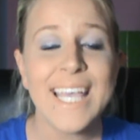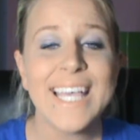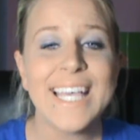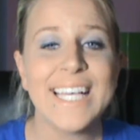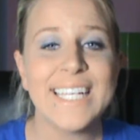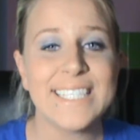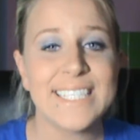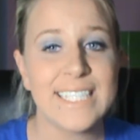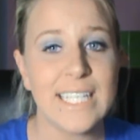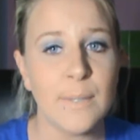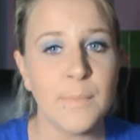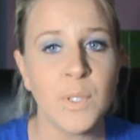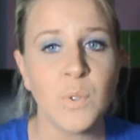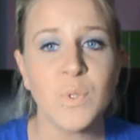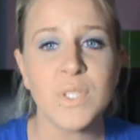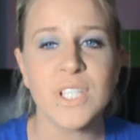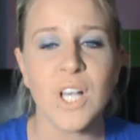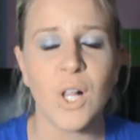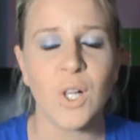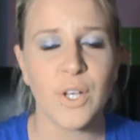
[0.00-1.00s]
His semen
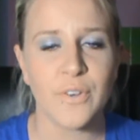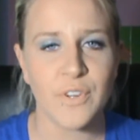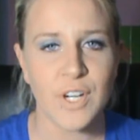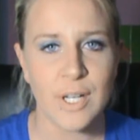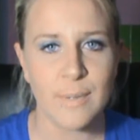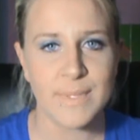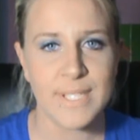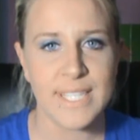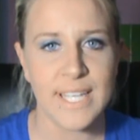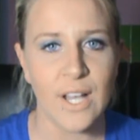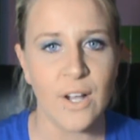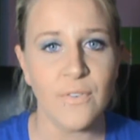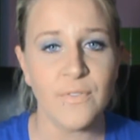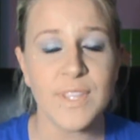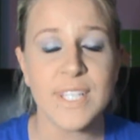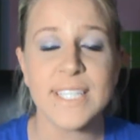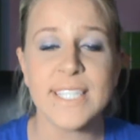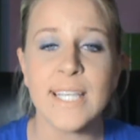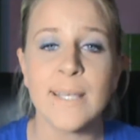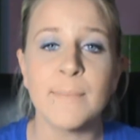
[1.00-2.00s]
was all over himself.
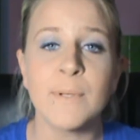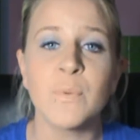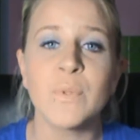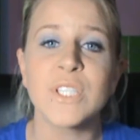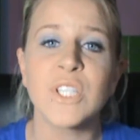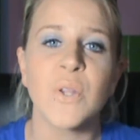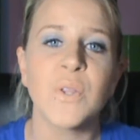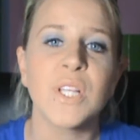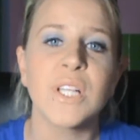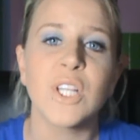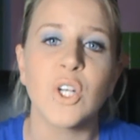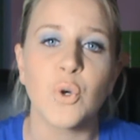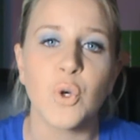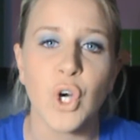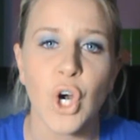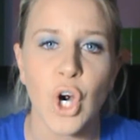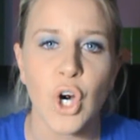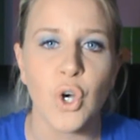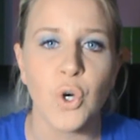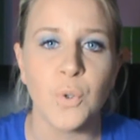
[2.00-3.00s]
The semen was on the little
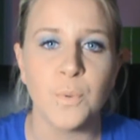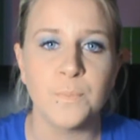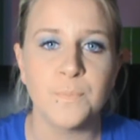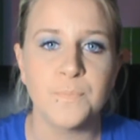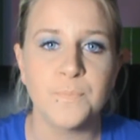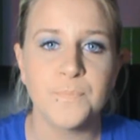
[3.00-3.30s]
girl.